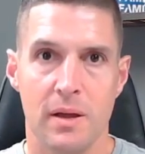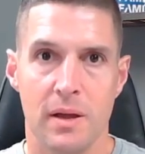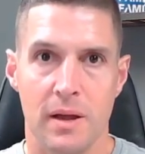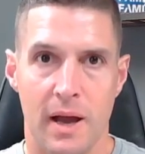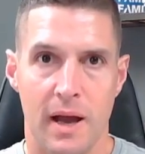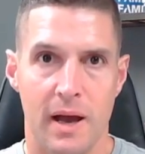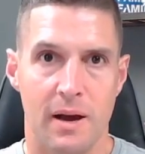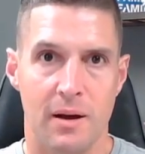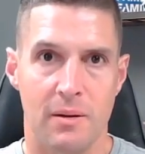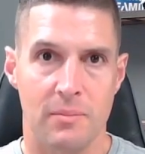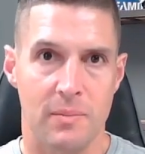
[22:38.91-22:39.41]

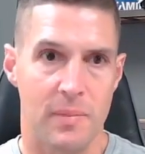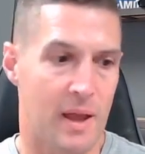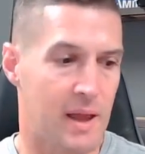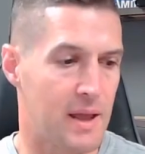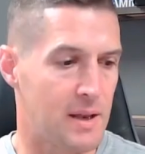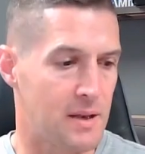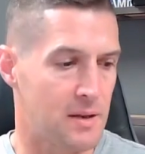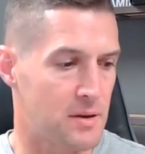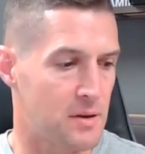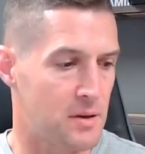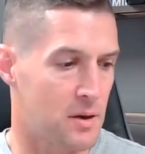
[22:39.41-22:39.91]

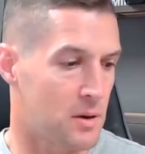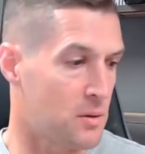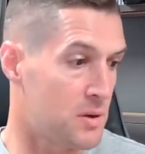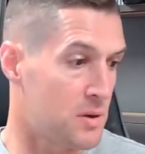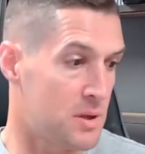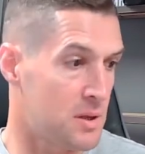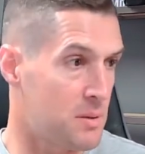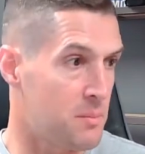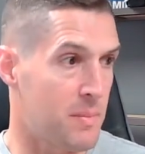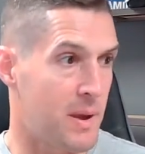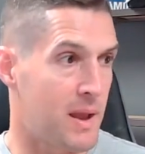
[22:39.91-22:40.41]
And
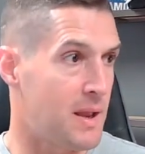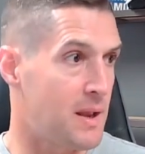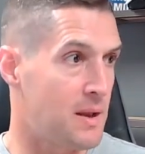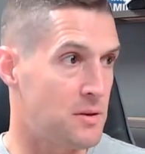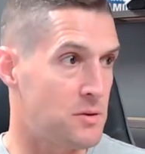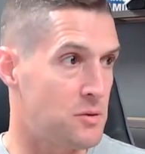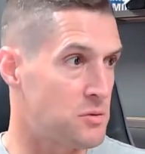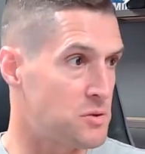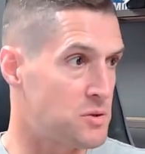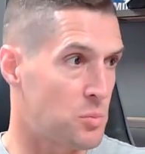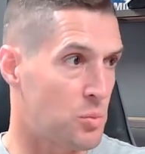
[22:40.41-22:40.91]
he may
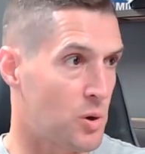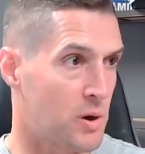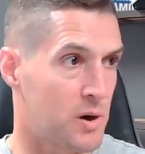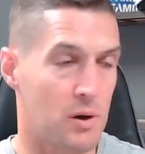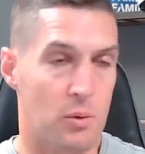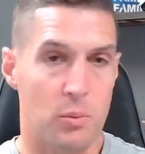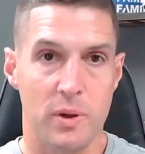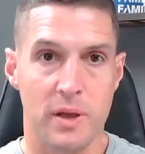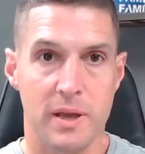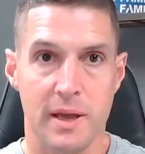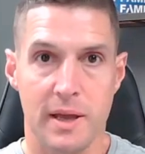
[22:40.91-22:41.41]
do some work on
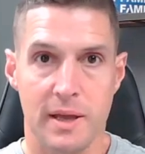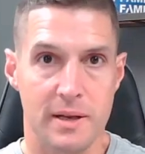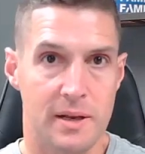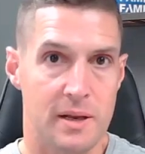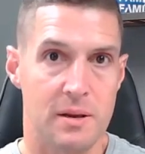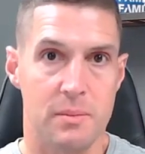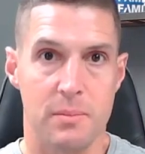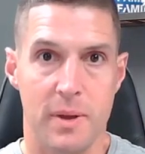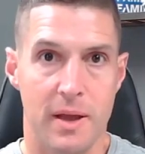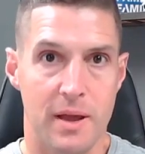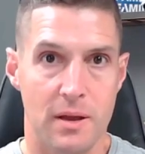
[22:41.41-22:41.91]
the weekend and
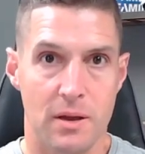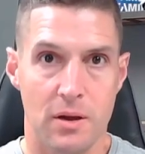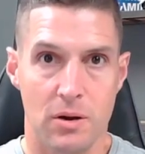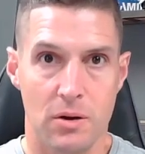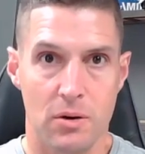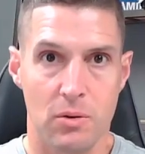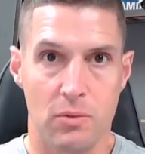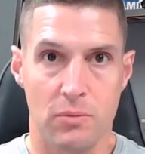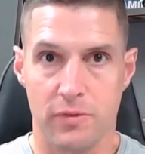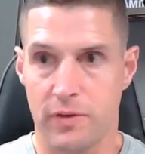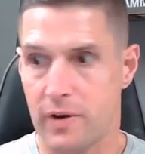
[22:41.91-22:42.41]
he may
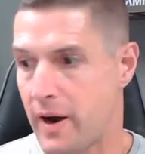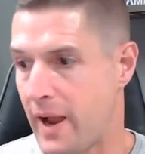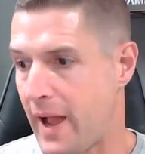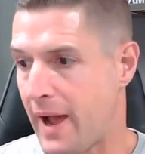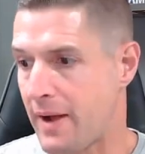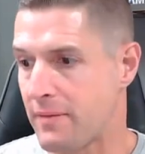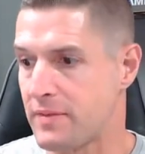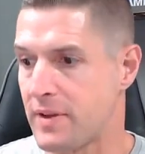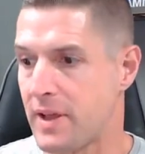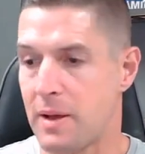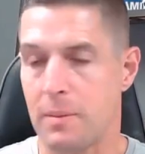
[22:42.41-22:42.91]
go for a
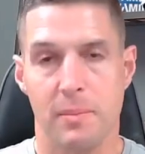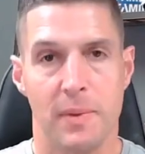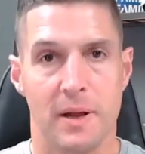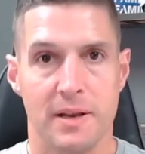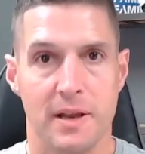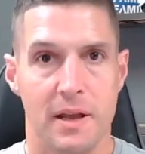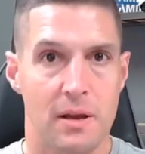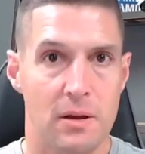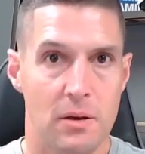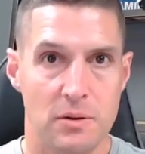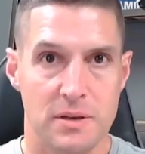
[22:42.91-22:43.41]
half day on
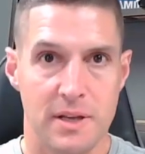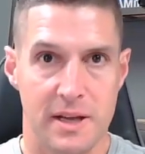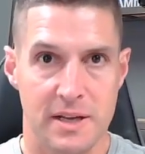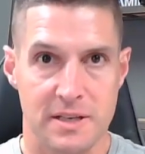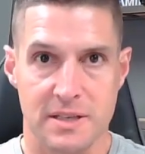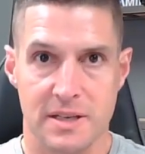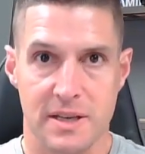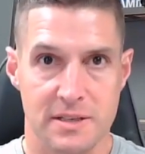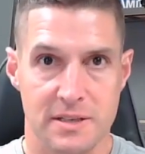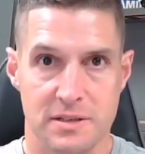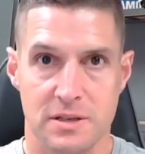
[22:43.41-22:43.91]
Monday and go take his
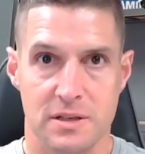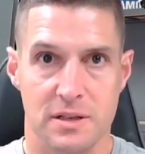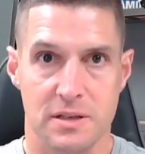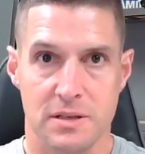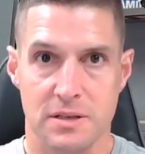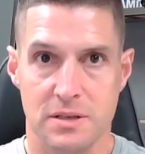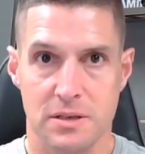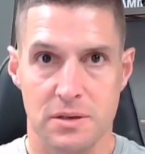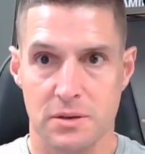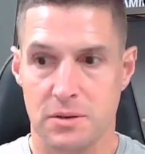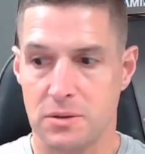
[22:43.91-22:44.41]
kids
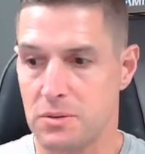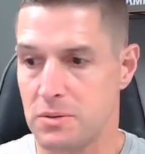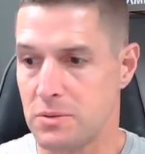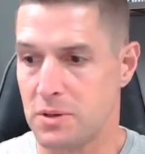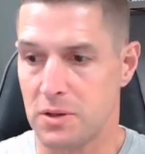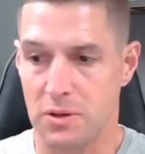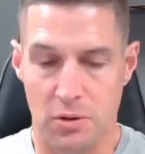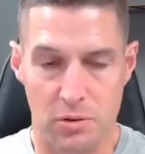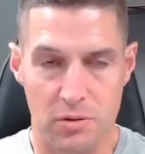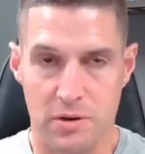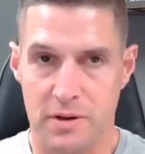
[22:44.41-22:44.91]
to a
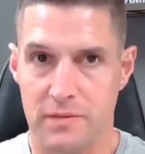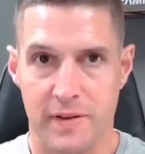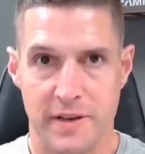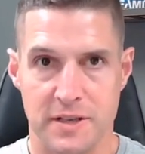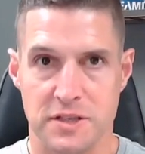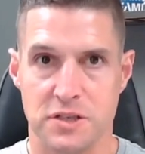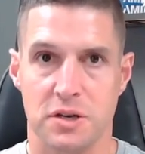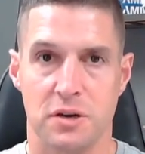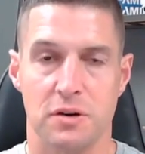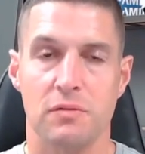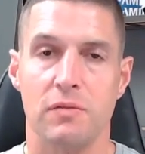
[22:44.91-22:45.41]
little
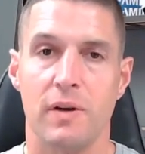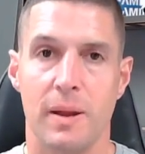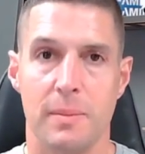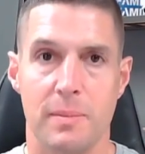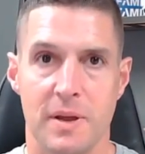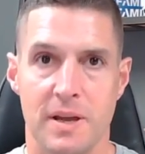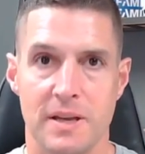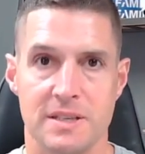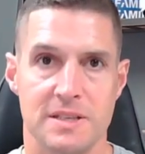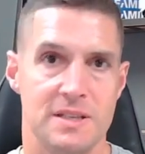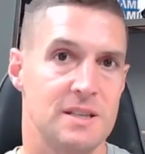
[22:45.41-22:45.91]
adventure, right?
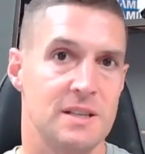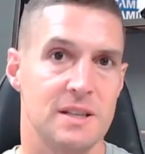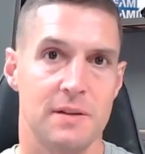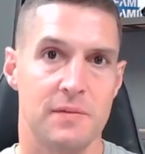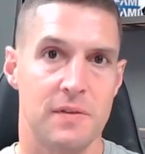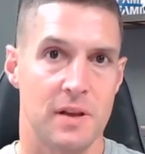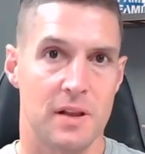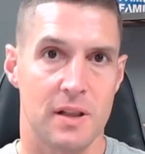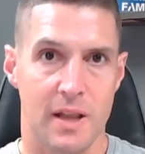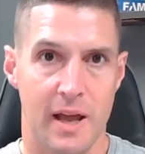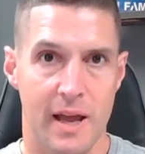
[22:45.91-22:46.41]
Because he's
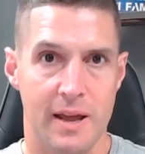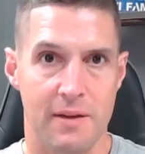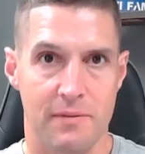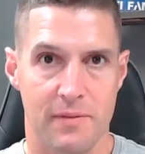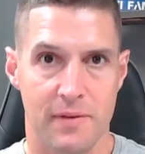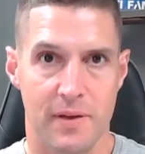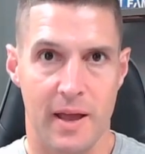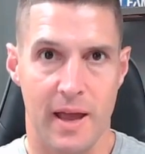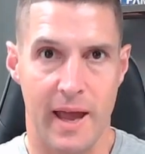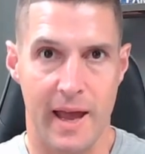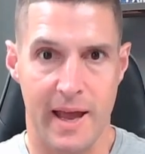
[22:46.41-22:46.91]
living life
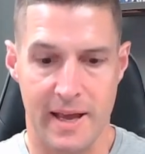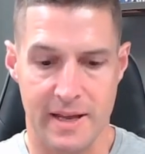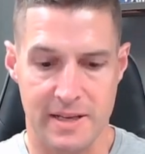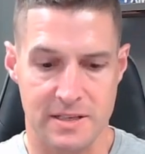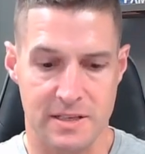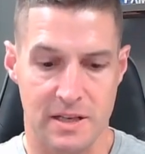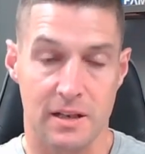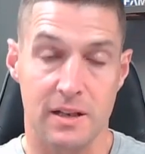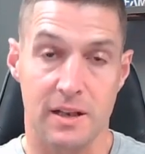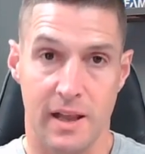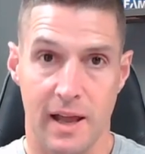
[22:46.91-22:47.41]
as
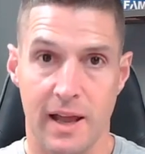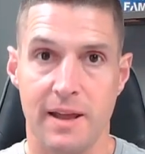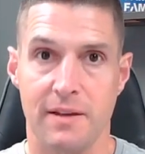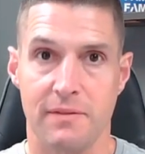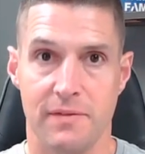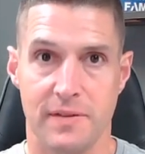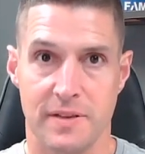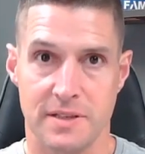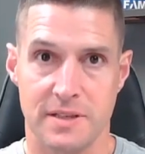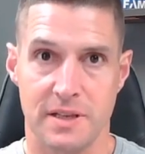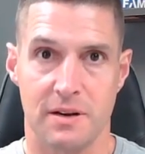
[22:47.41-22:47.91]
a life
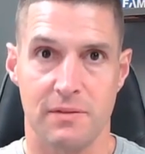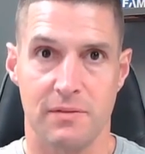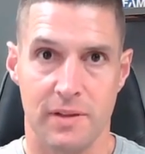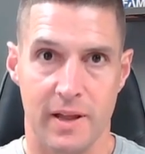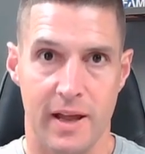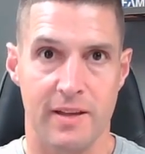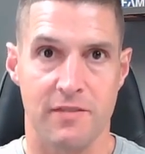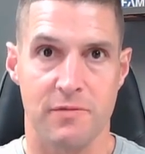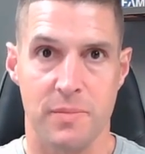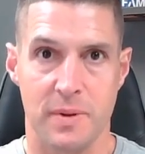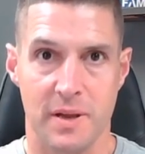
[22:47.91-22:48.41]
instead of
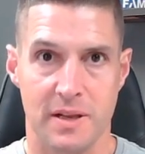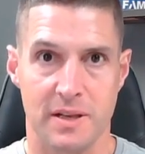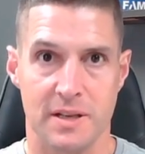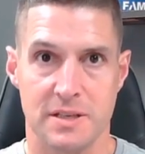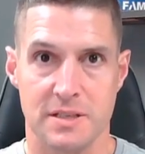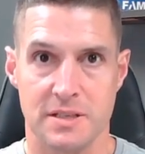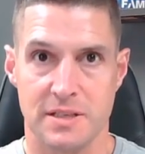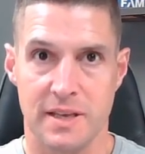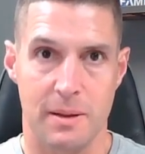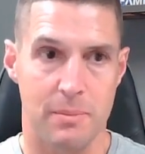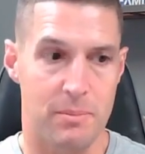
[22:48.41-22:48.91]
life being this
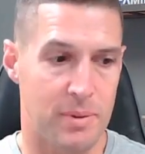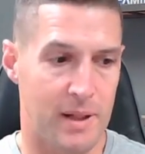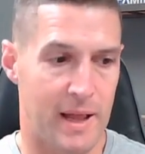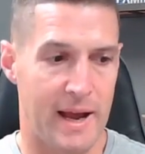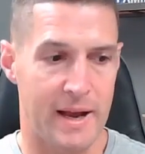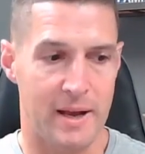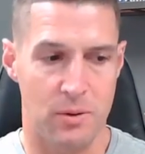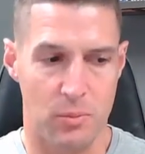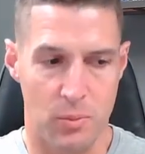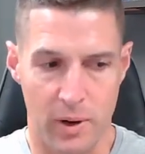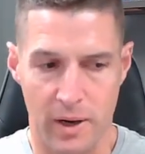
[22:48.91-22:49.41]
set
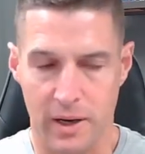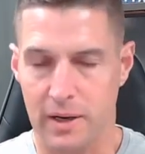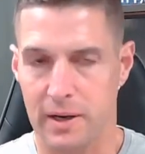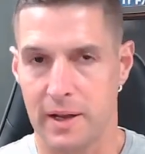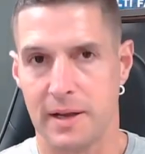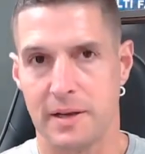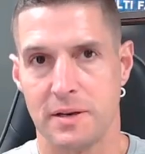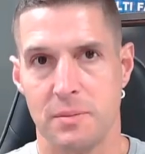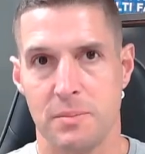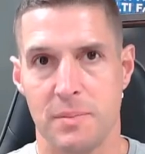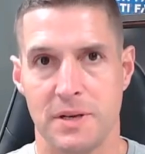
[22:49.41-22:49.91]
black and white,
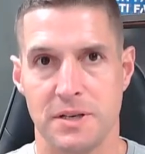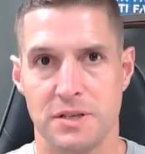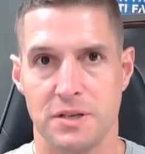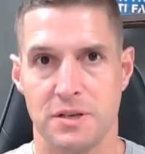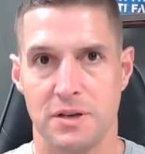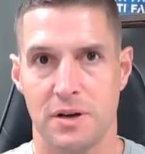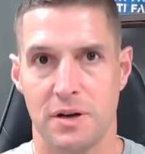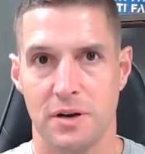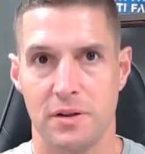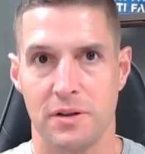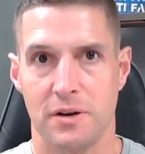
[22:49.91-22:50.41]
like you mentioned
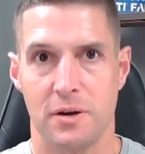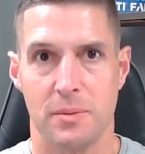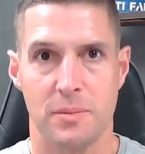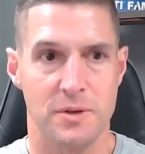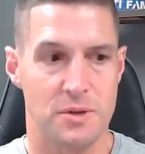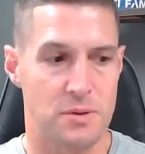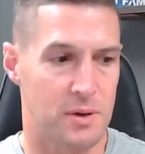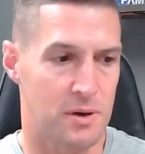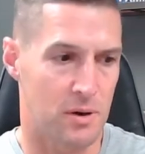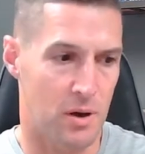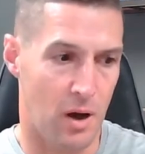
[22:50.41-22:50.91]
earlier,
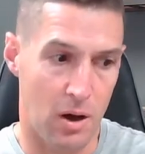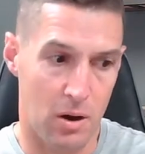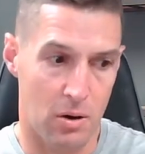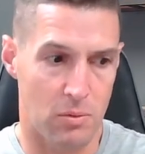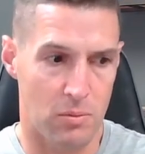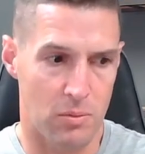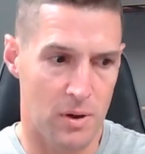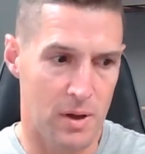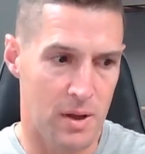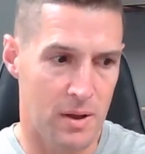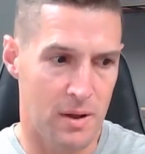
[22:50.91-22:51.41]
between,
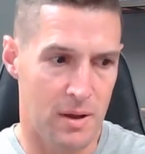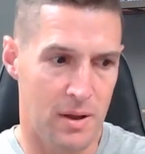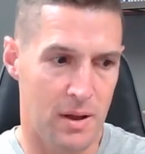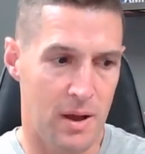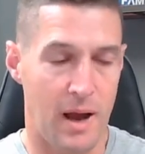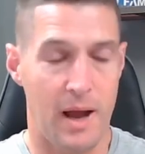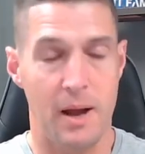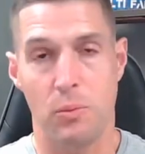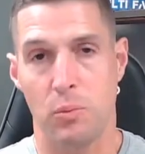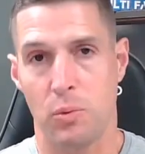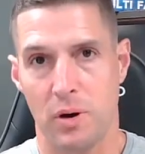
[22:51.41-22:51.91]
oh,
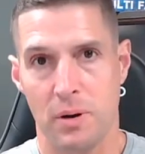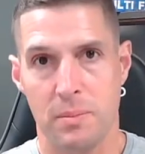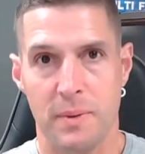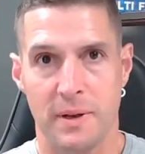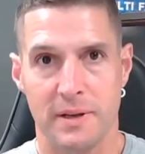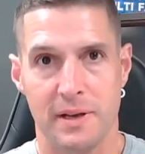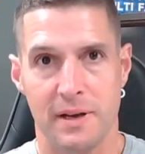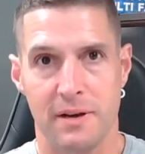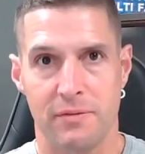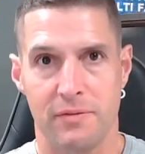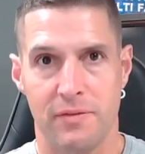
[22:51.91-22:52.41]
I work
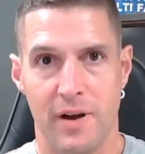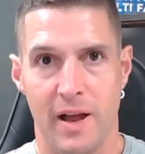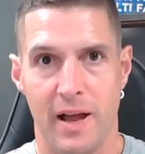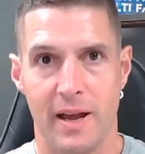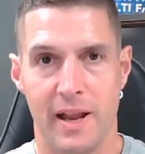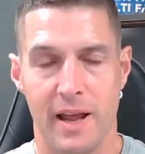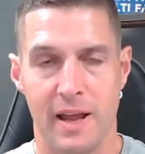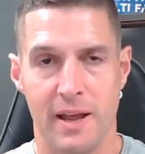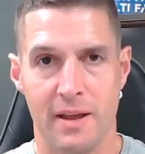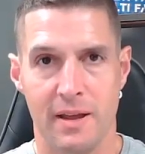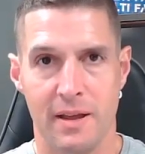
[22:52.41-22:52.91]
Monday to
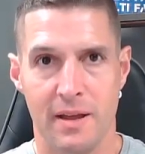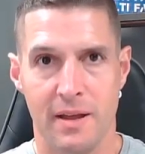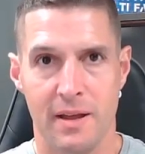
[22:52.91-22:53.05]
Friday